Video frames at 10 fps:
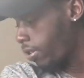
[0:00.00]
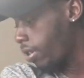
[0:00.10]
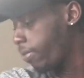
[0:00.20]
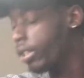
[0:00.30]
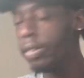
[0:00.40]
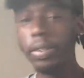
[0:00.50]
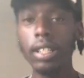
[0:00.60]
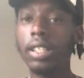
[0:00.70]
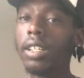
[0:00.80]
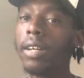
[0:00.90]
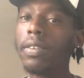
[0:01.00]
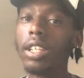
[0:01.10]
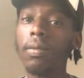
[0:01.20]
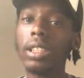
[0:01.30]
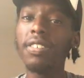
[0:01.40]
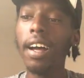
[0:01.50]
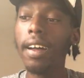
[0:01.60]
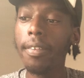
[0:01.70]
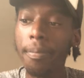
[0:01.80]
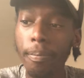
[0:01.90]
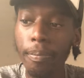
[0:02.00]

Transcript: going really, really good. Everything was fine.